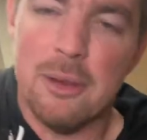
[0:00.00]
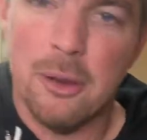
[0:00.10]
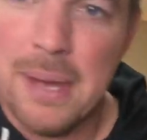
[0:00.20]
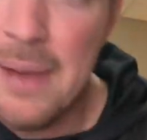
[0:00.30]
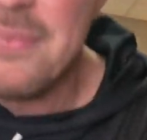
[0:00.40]
a
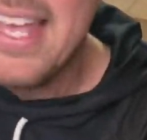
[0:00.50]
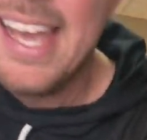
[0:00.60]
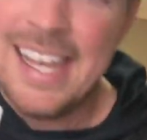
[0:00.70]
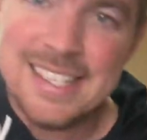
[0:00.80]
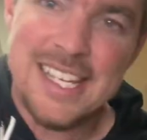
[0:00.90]
little bit,
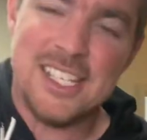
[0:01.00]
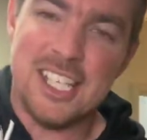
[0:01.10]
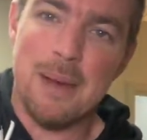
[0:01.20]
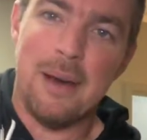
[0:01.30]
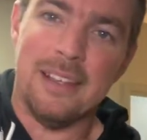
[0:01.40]
and teach
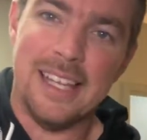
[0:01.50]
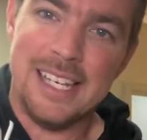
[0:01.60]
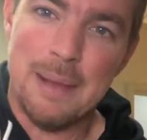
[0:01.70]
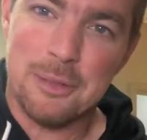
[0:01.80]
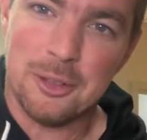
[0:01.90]
some on
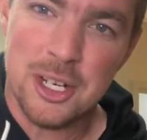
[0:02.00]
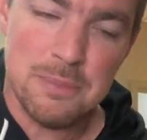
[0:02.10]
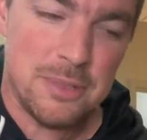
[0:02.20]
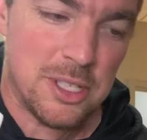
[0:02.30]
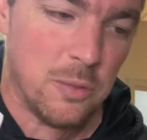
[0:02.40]
leading up to
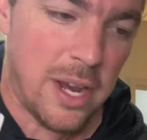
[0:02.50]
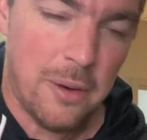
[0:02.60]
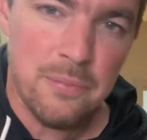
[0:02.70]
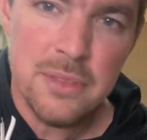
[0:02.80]
Christmas as well.